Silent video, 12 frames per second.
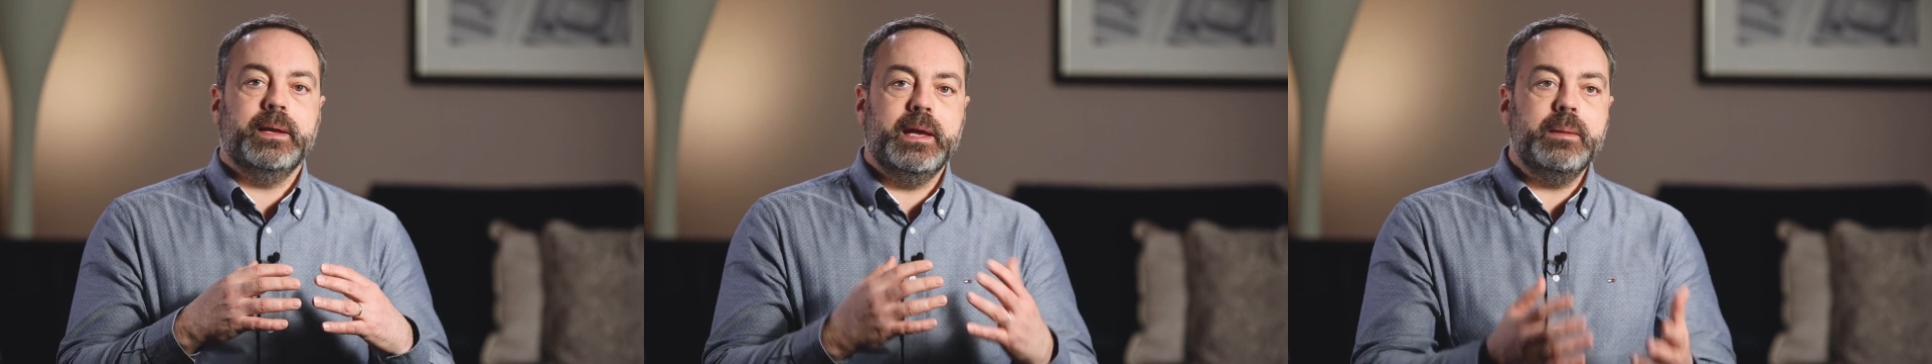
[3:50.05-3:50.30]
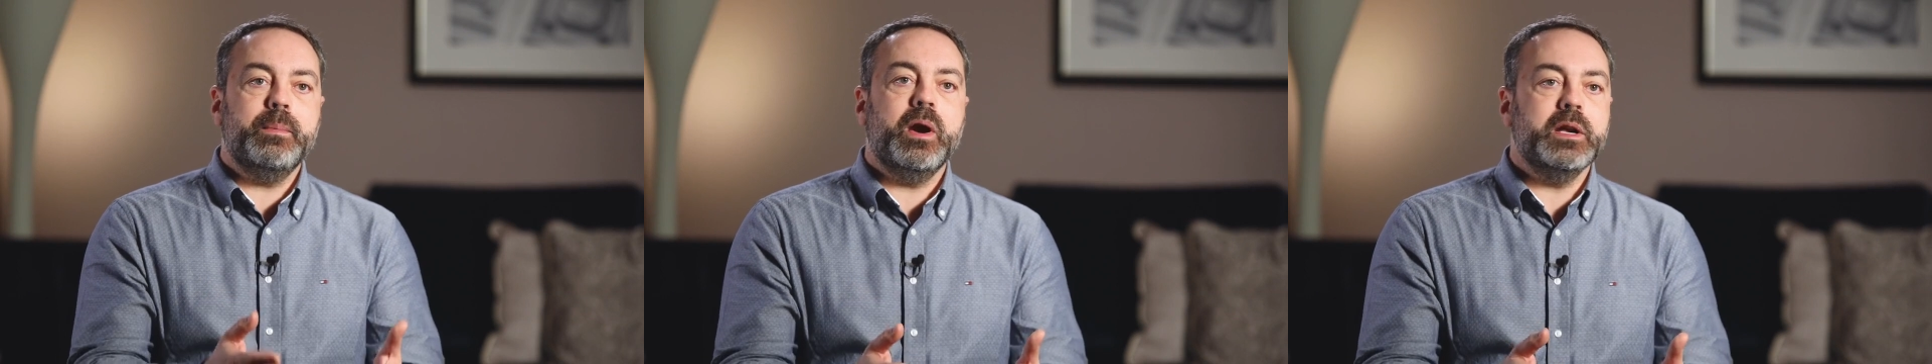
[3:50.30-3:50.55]

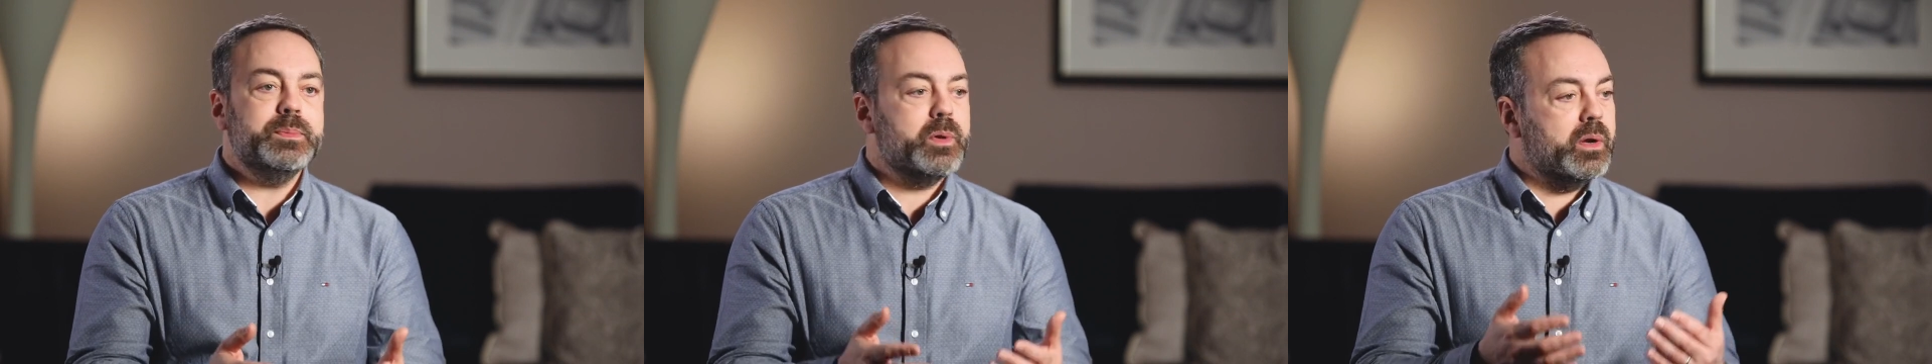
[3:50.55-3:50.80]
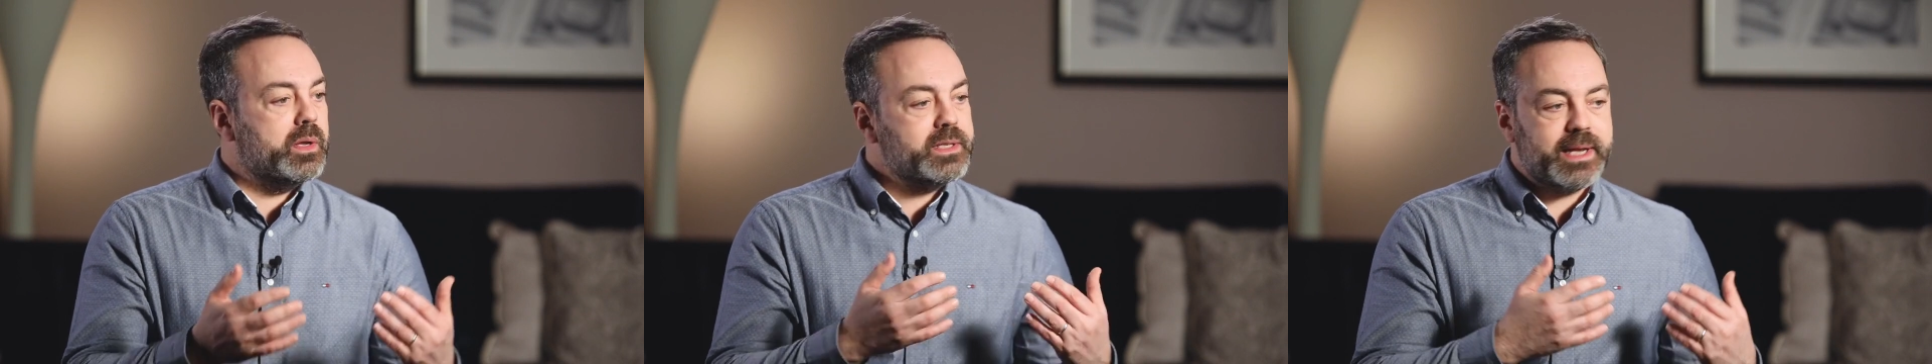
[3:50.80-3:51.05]
in my
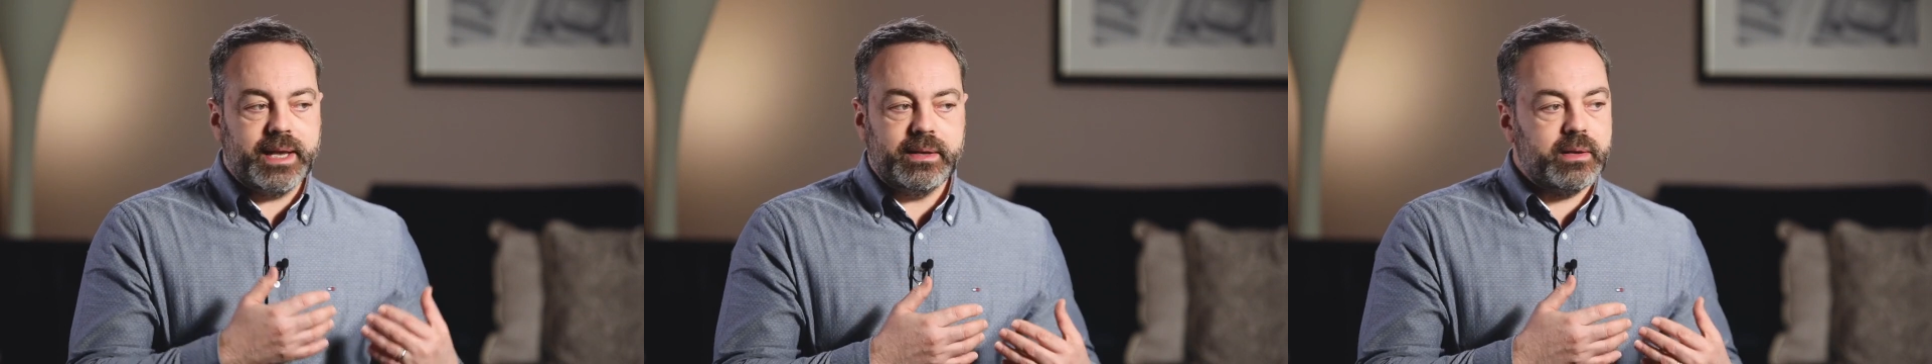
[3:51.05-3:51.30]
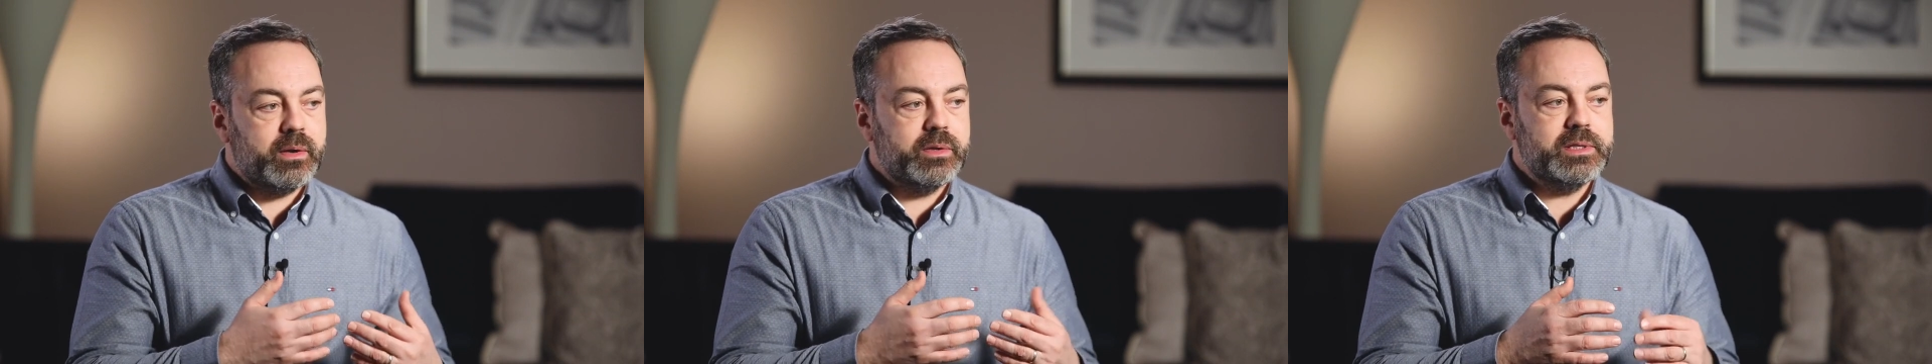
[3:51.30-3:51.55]
experience,
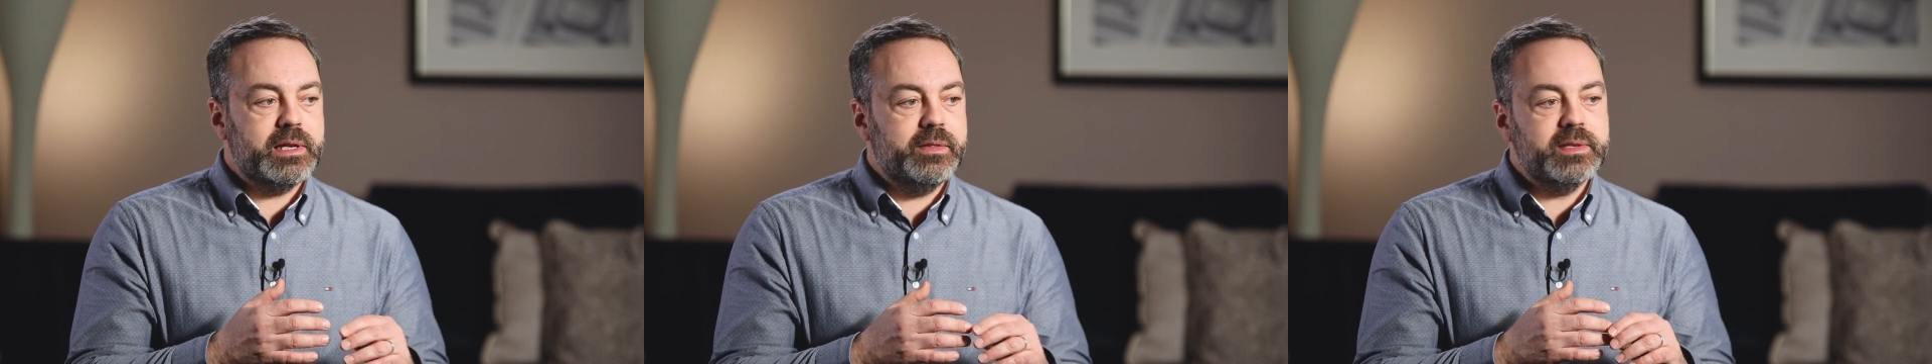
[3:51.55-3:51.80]
and honestly